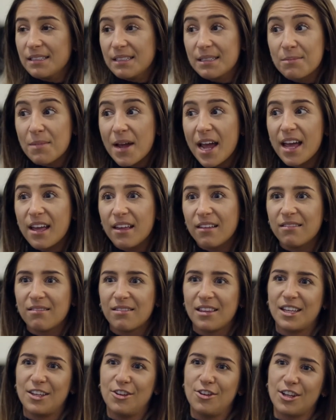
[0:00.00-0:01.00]
smell,
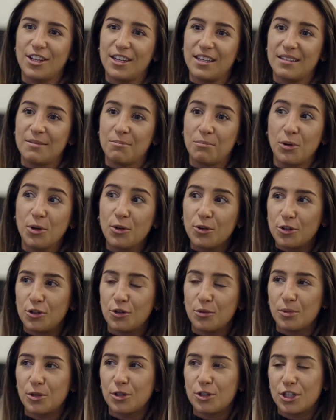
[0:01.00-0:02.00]
that you can put on
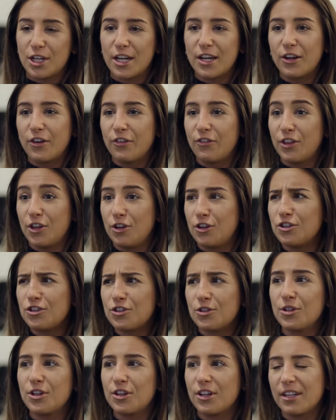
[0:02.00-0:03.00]
your bookshelf, that you can
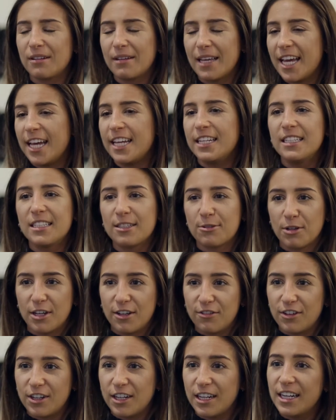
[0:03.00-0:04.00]
show your kids,
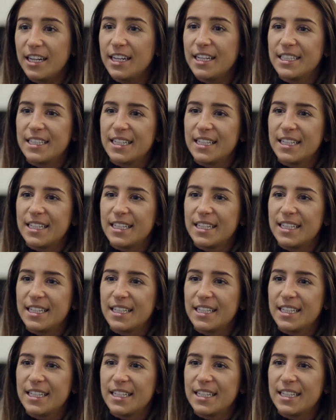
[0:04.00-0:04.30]
whatever.